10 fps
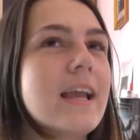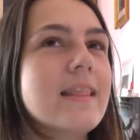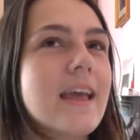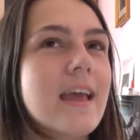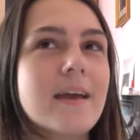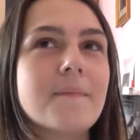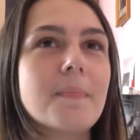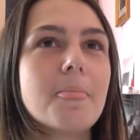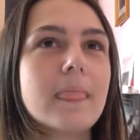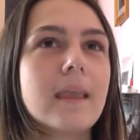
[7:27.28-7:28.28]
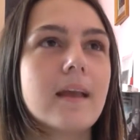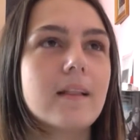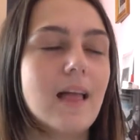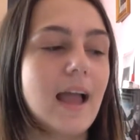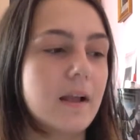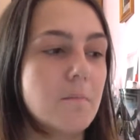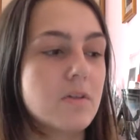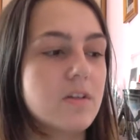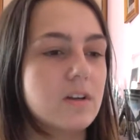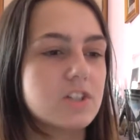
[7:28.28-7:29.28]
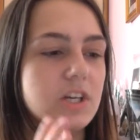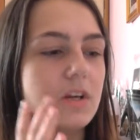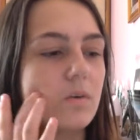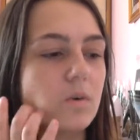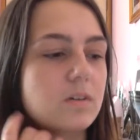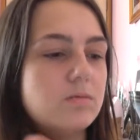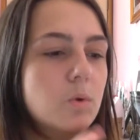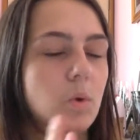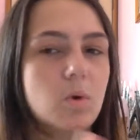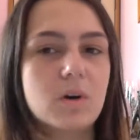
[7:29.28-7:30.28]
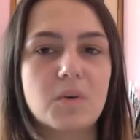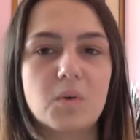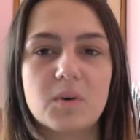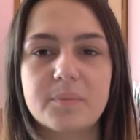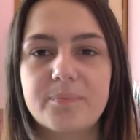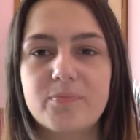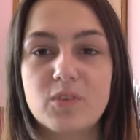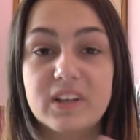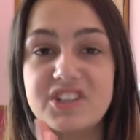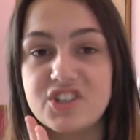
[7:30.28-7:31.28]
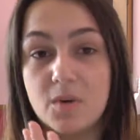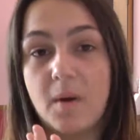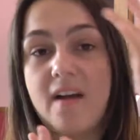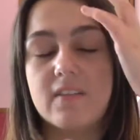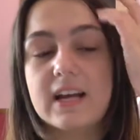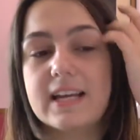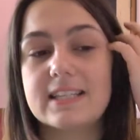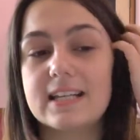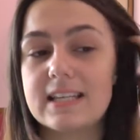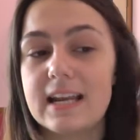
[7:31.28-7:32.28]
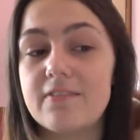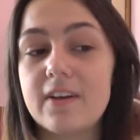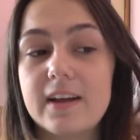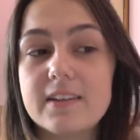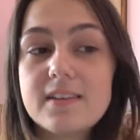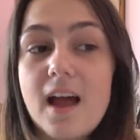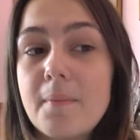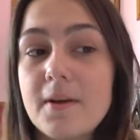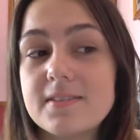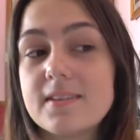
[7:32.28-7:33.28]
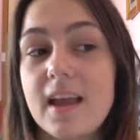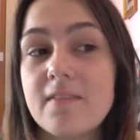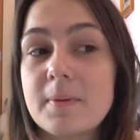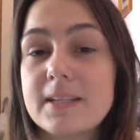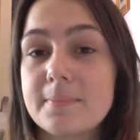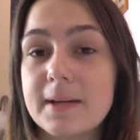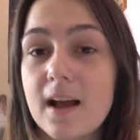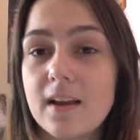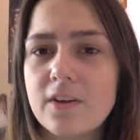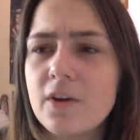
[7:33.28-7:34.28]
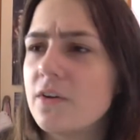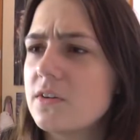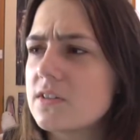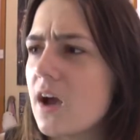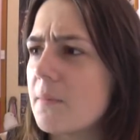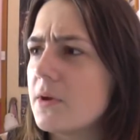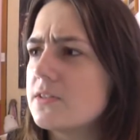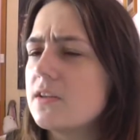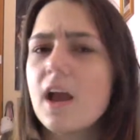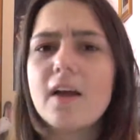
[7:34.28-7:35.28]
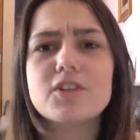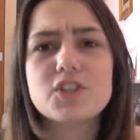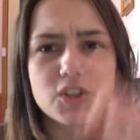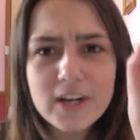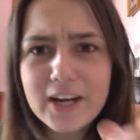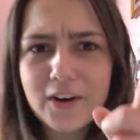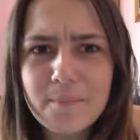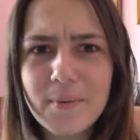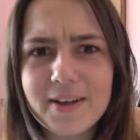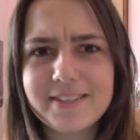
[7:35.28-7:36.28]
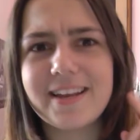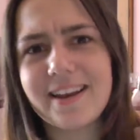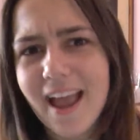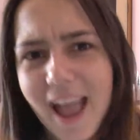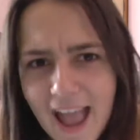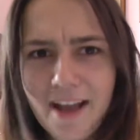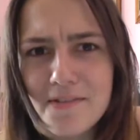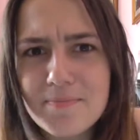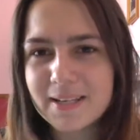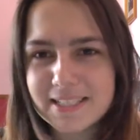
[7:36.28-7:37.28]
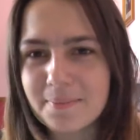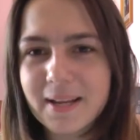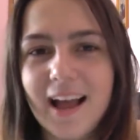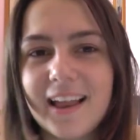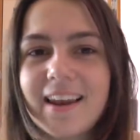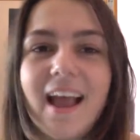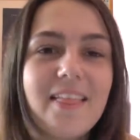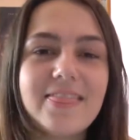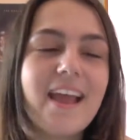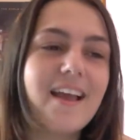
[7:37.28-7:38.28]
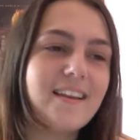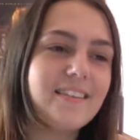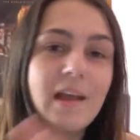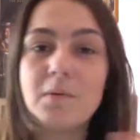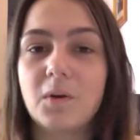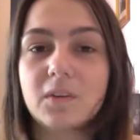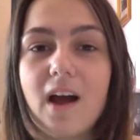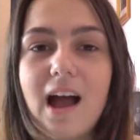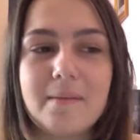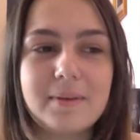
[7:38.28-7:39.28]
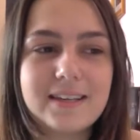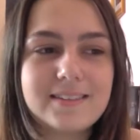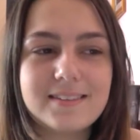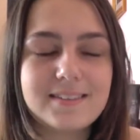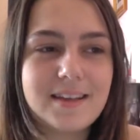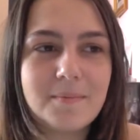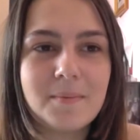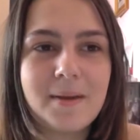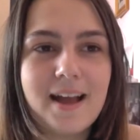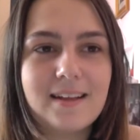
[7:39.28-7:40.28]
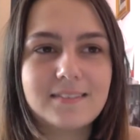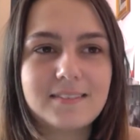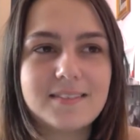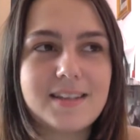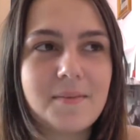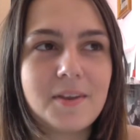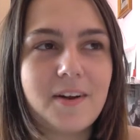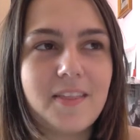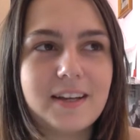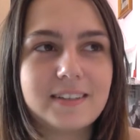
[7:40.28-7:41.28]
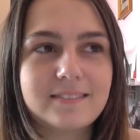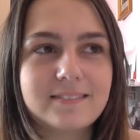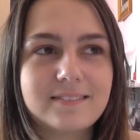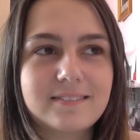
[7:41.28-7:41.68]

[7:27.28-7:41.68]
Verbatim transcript: in their like mythology or lore or religion or whatever, it says that if a sky person ever picked up a gun, no, not a sky person, if a Trikru person ever picked up a gun, then they would all die because it's something about something or other.